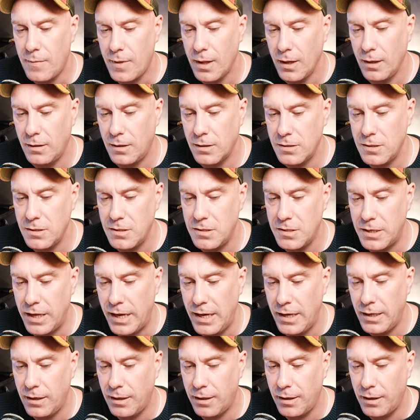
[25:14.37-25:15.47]
it doesn't say
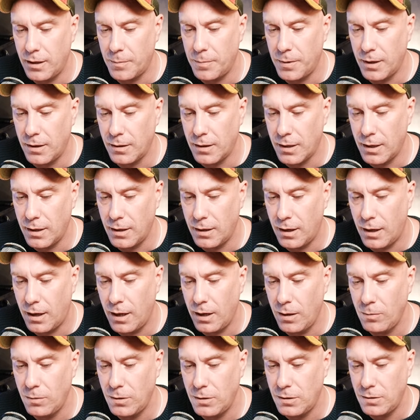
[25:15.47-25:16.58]
anything about that.
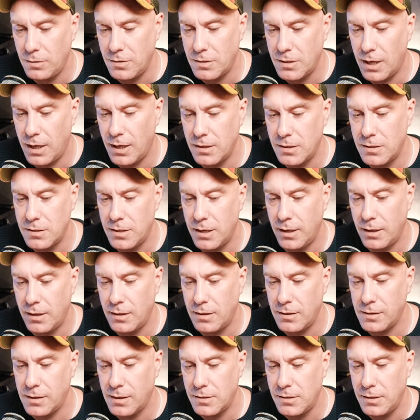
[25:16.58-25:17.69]
I would do set
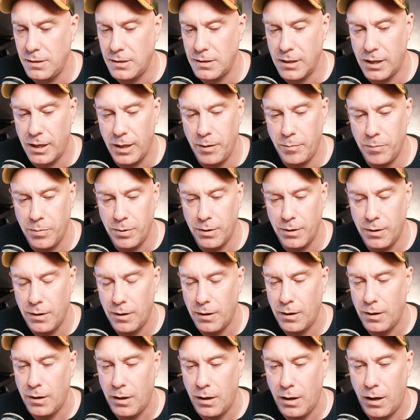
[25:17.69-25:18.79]
se type.
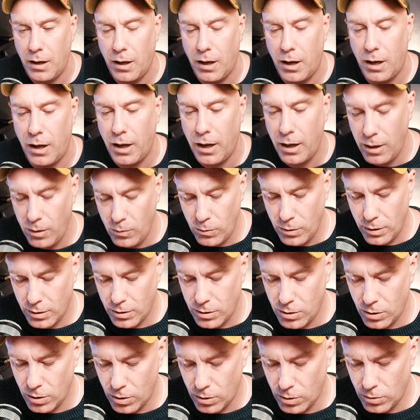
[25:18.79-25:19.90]
I would
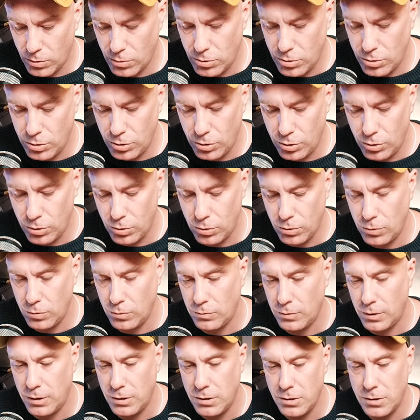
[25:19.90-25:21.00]
go to,
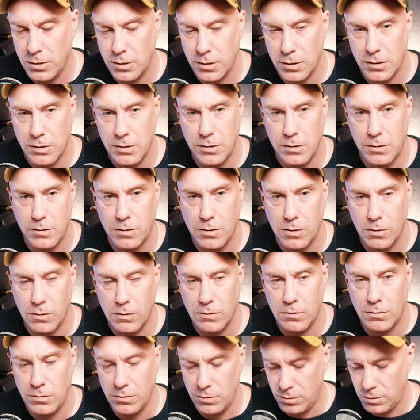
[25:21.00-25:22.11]
let's just
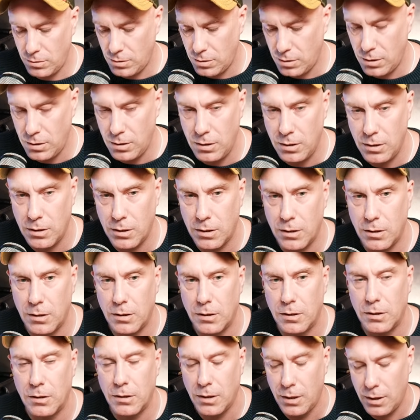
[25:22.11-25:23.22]
go to
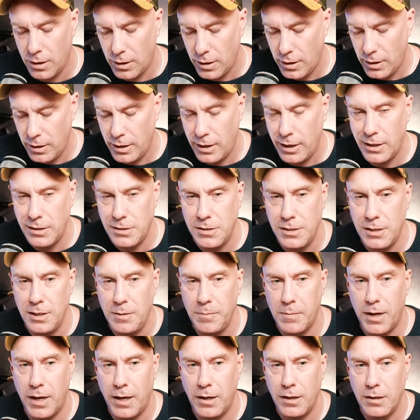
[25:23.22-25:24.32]
here, se
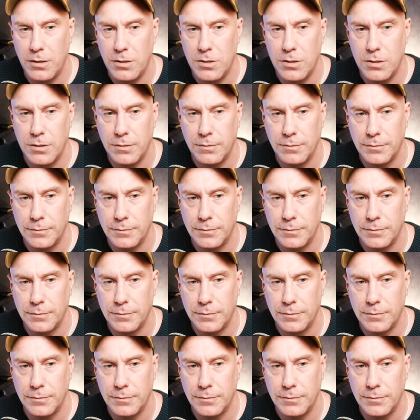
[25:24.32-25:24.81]
manage